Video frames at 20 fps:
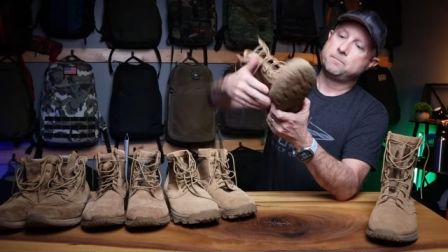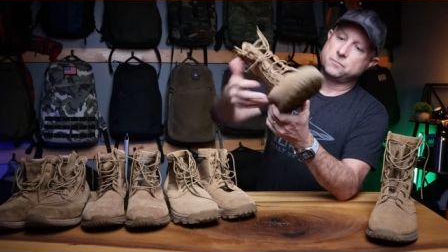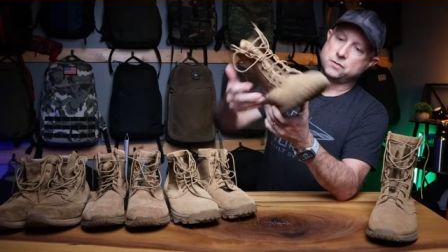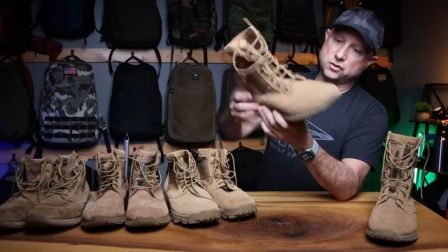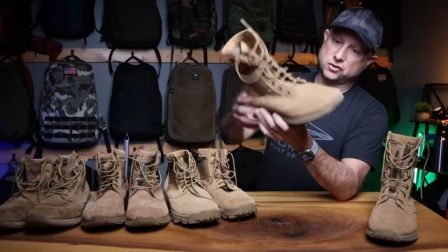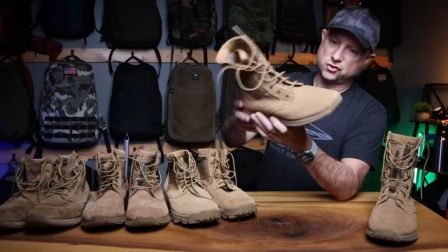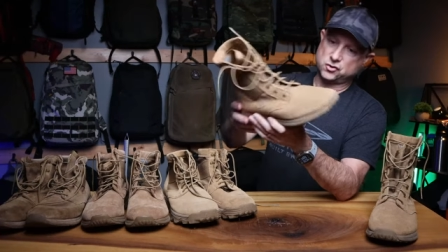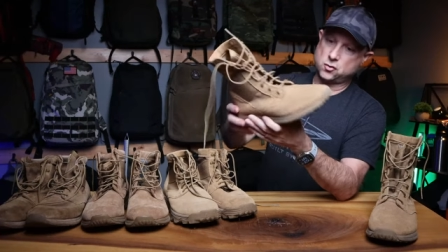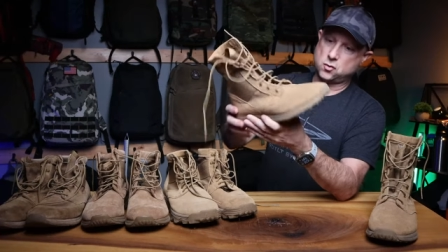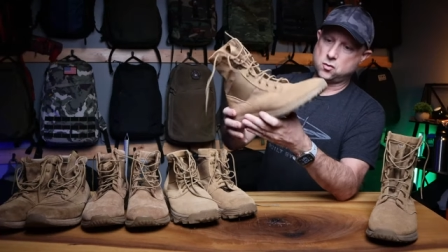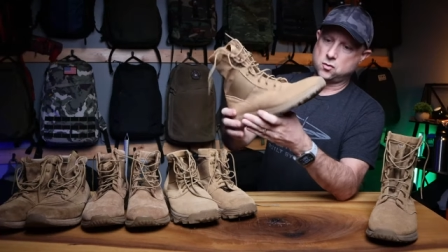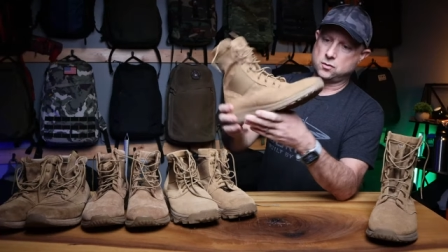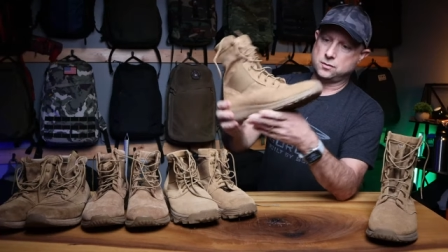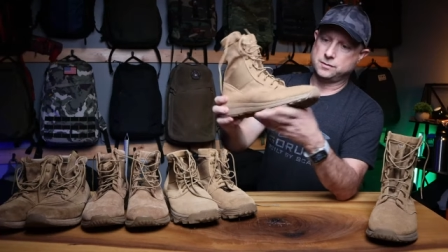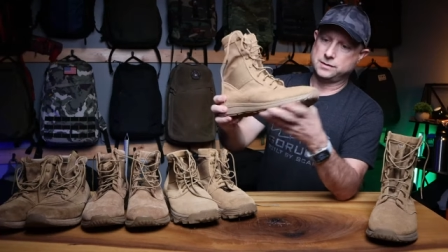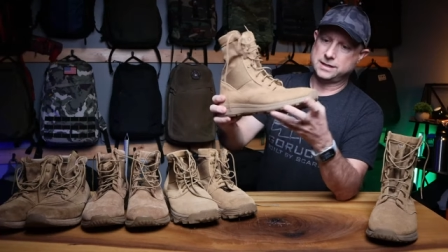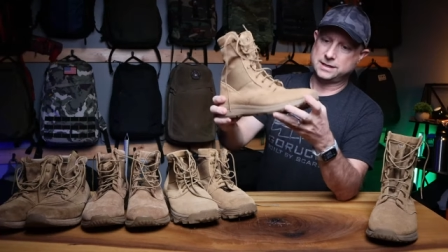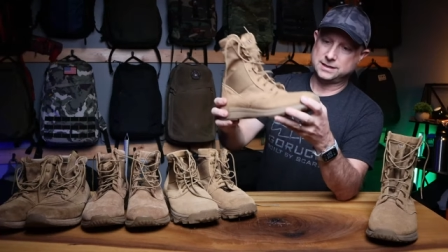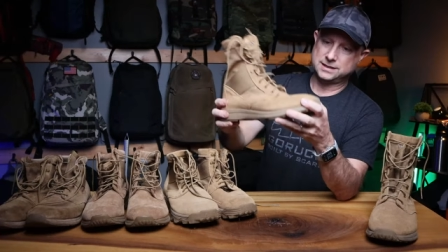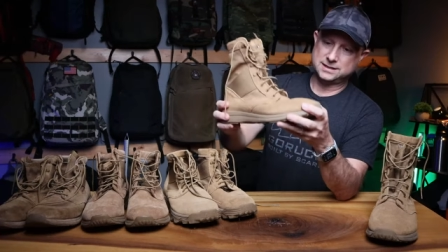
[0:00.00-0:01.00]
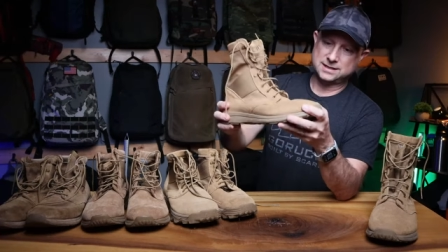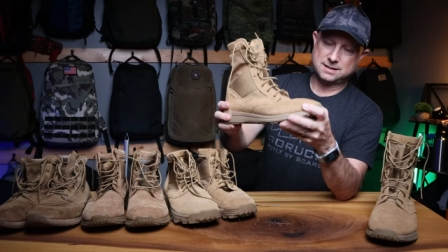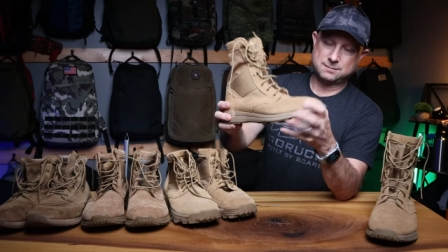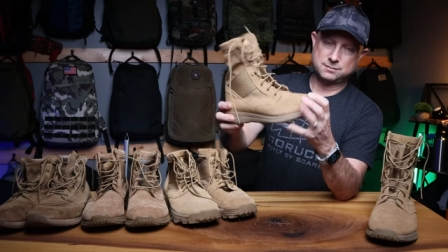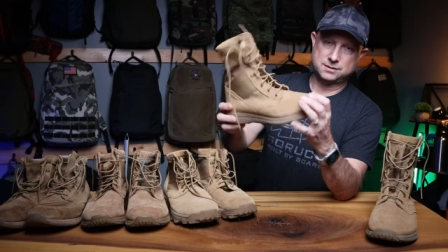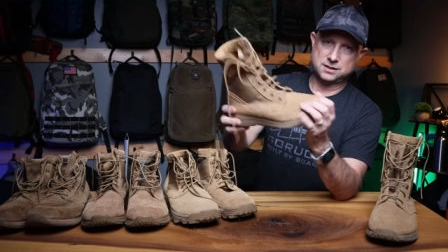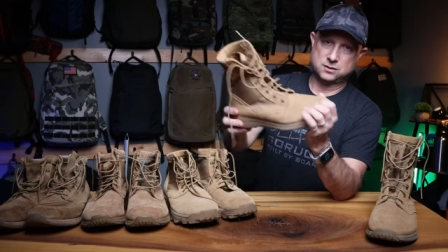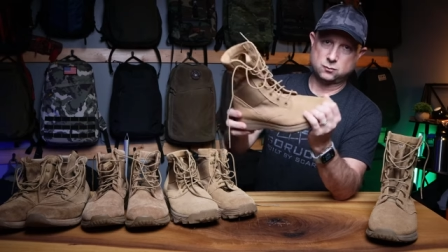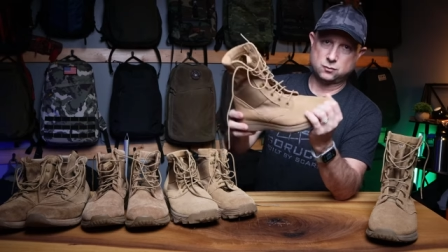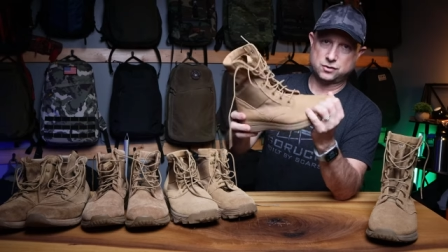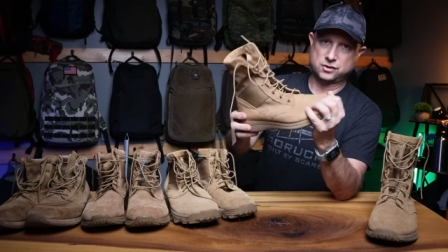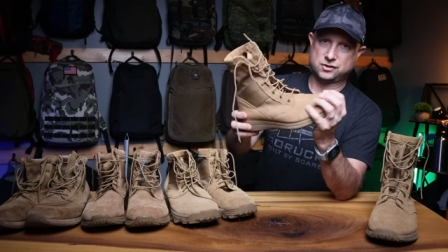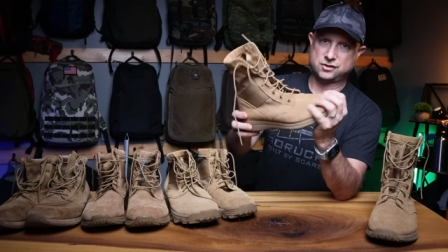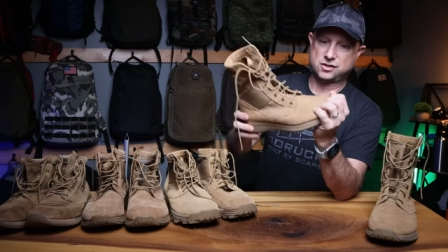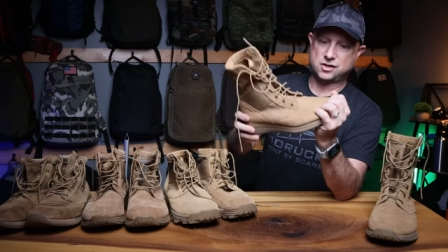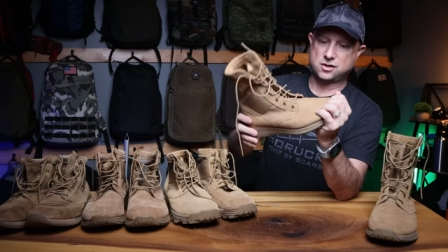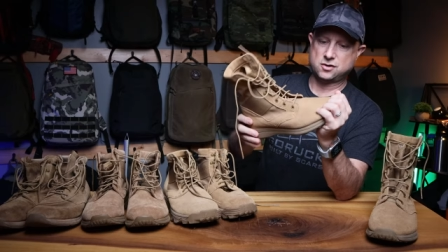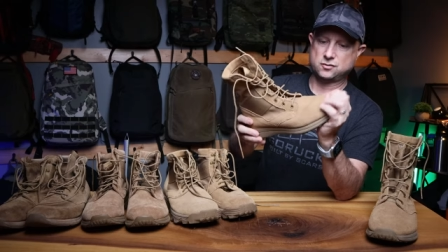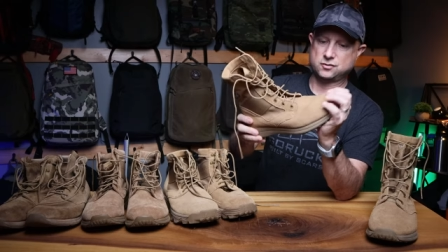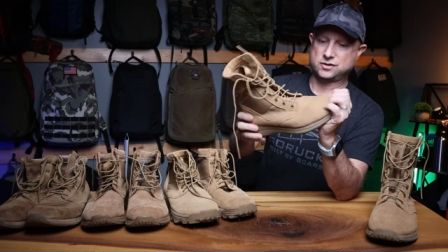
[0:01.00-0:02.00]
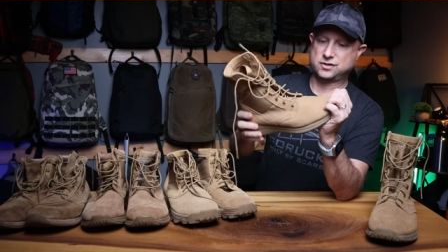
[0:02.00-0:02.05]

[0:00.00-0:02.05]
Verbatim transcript: the sole and the same thing with the toe.